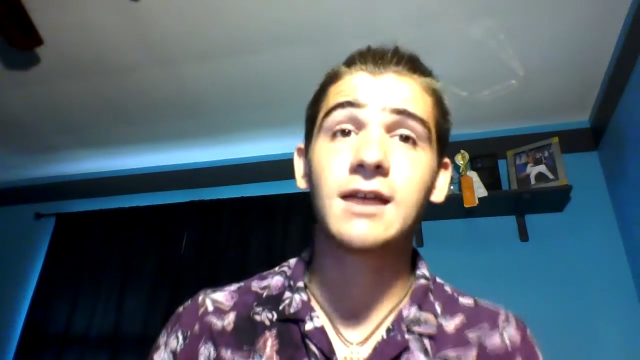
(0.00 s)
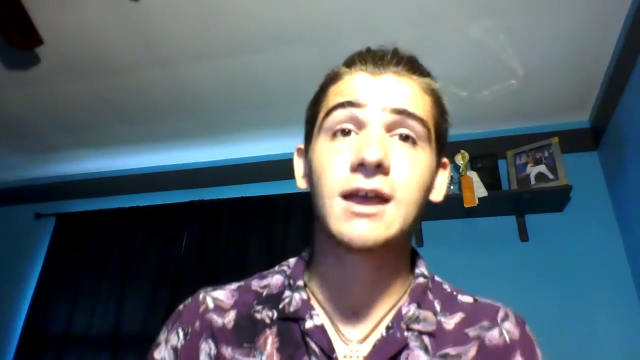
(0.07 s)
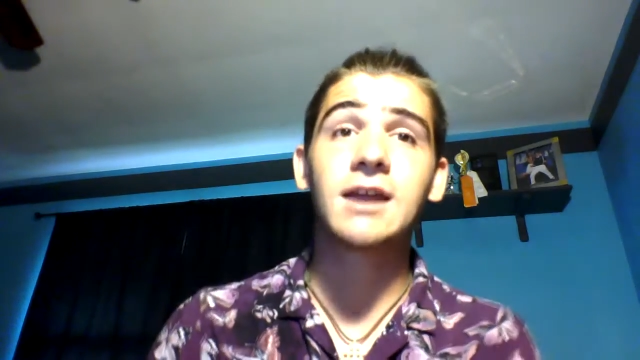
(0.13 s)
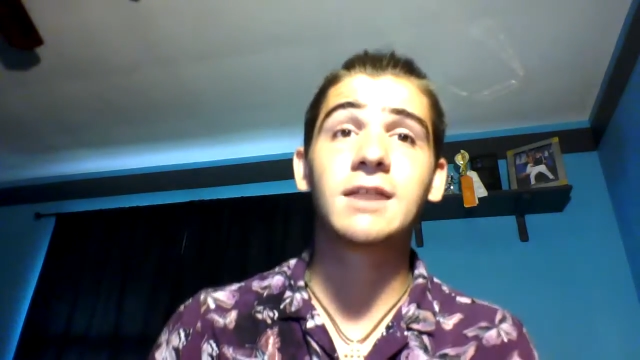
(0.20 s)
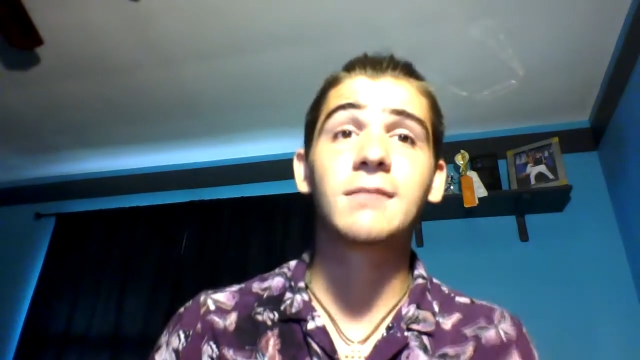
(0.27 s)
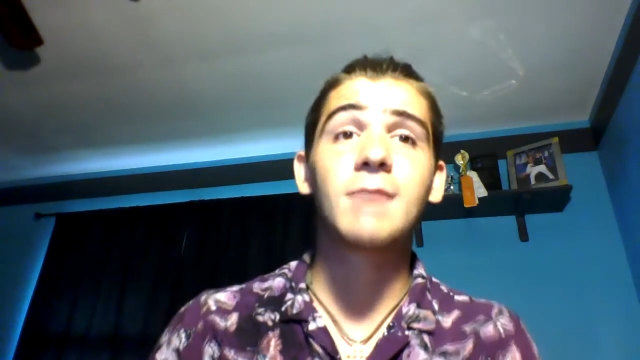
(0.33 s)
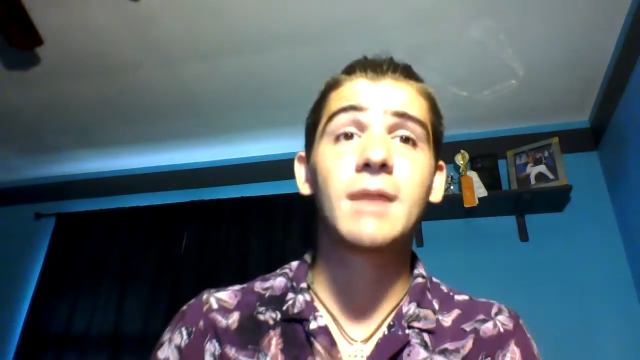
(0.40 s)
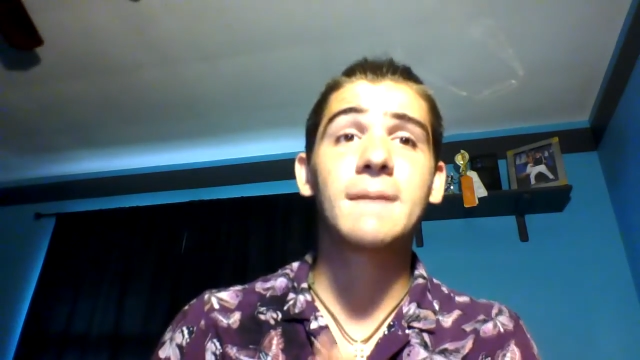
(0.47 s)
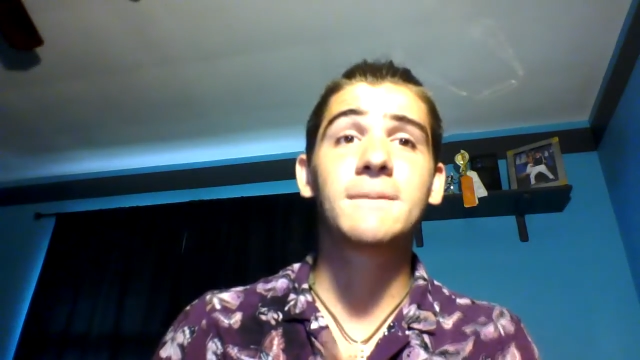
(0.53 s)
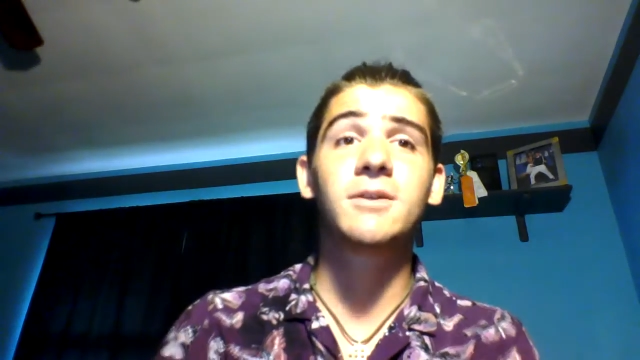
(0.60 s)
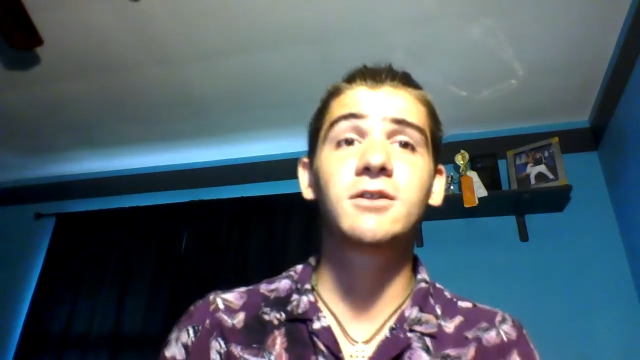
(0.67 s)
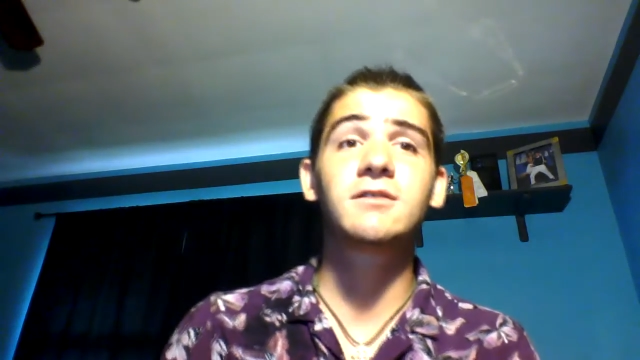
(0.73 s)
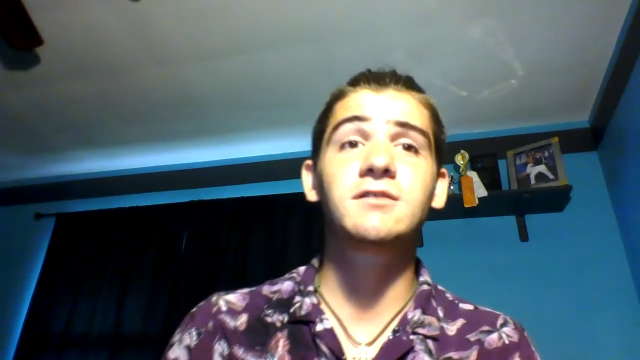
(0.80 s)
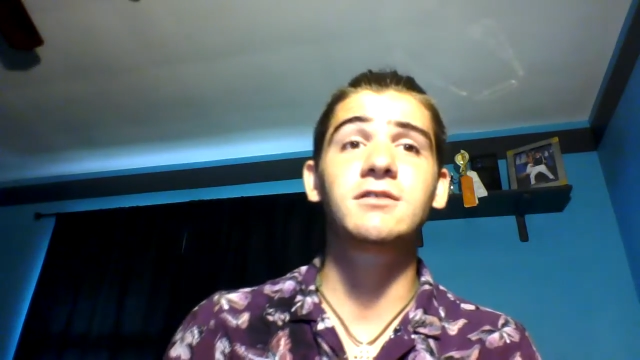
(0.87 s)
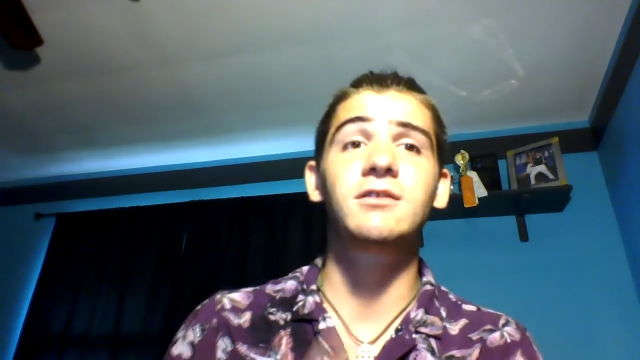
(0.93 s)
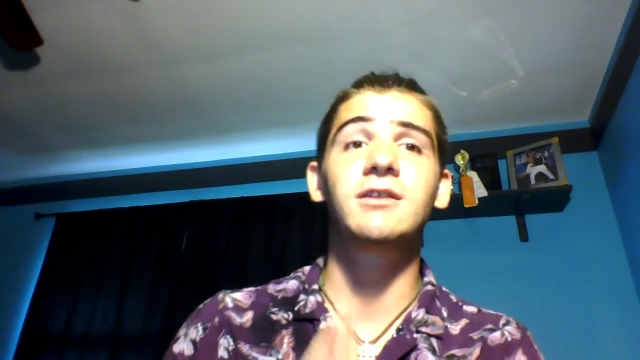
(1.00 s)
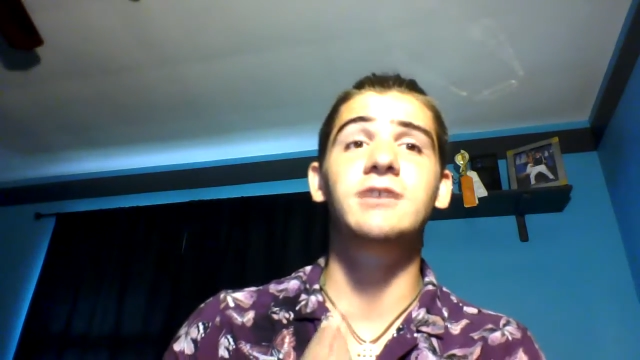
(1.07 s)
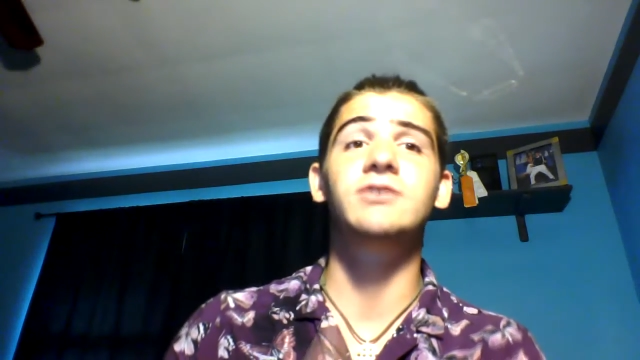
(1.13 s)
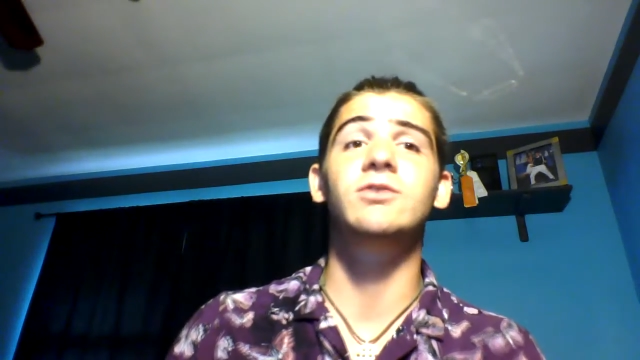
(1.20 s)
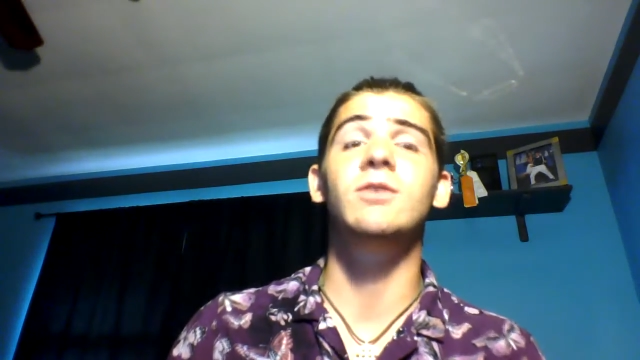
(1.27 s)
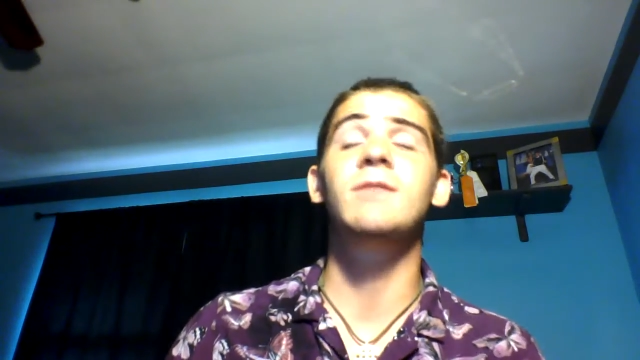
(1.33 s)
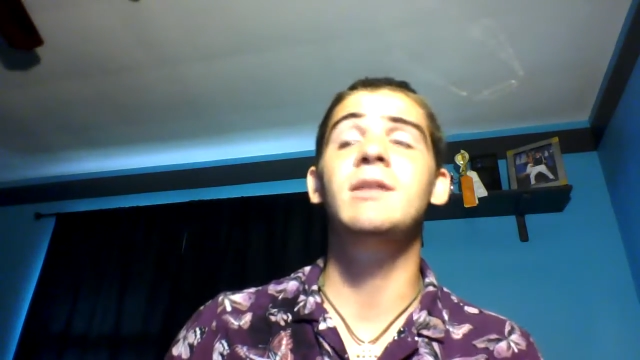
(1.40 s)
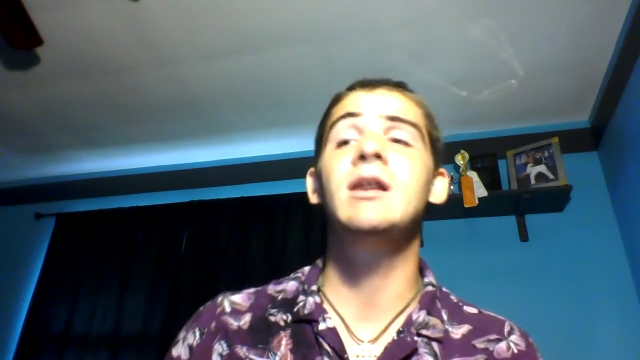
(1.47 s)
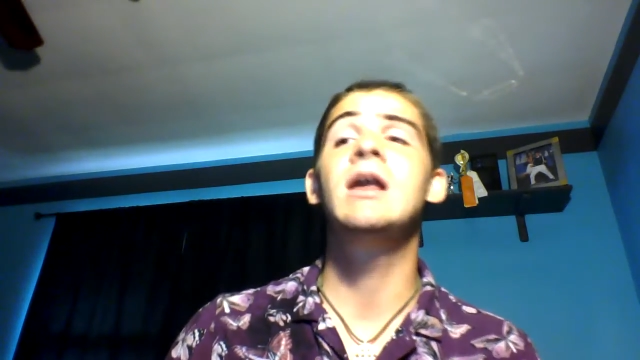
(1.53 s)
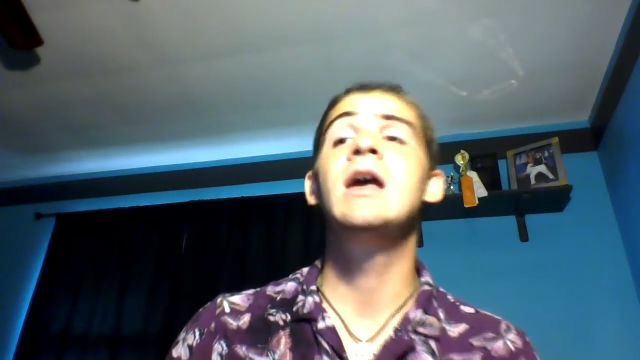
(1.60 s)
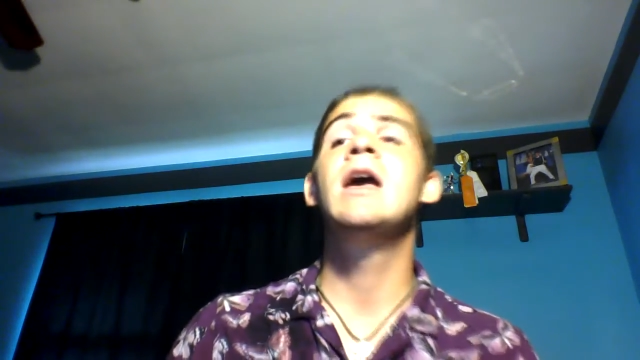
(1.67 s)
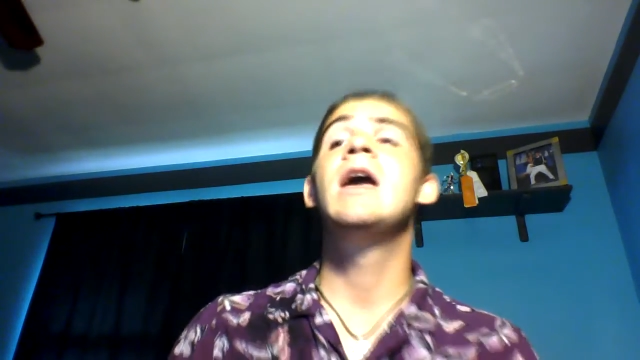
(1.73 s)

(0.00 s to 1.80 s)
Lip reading: and my personal enjoyment,